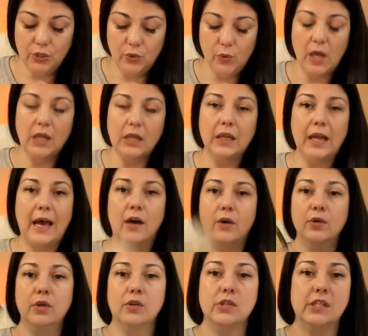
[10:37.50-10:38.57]
allow
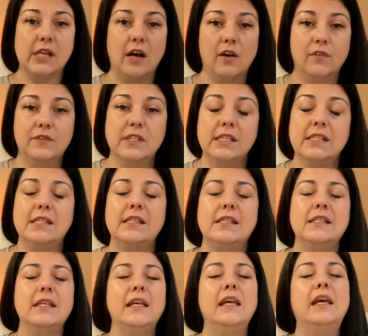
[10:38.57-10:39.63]
yourself to
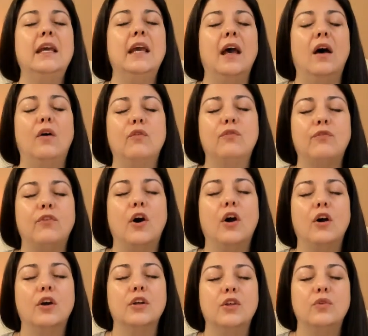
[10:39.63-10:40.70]
see how
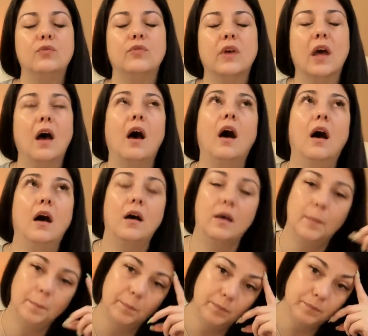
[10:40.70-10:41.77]
far you've
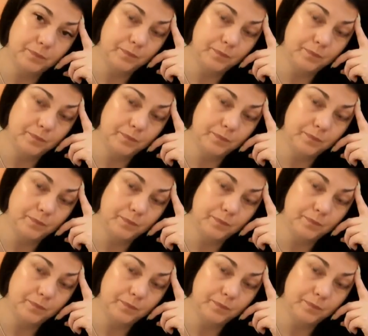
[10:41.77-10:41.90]
come.